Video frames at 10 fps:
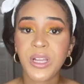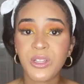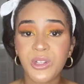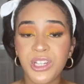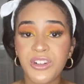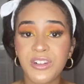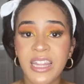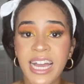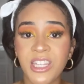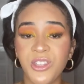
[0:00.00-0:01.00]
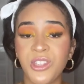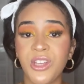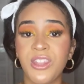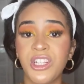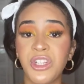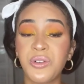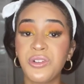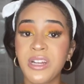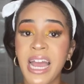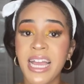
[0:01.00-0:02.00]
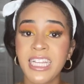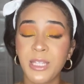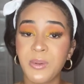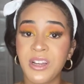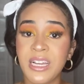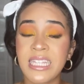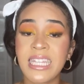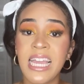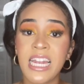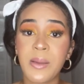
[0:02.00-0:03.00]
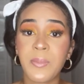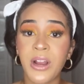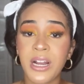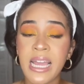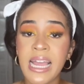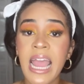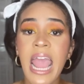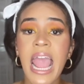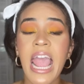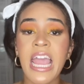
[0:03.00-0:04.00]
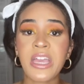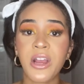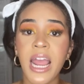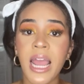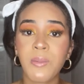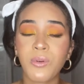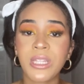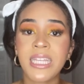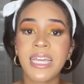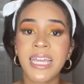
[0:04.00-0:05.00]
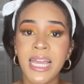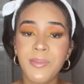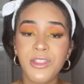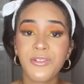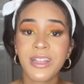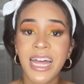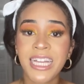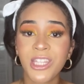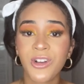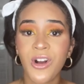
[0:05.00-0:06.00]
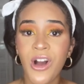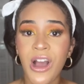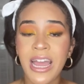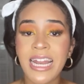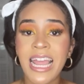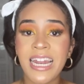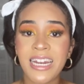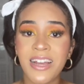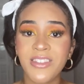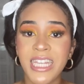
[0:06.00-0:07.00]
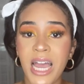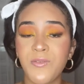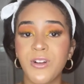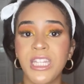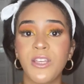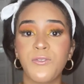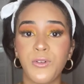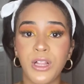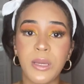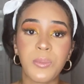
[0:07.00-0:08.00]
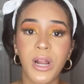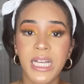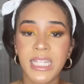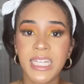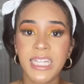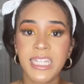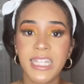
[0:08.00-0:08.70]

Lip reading: you do your relaxer so that you do not experience any burning and you're able to keep the relaxer on in enough time for it to fully process.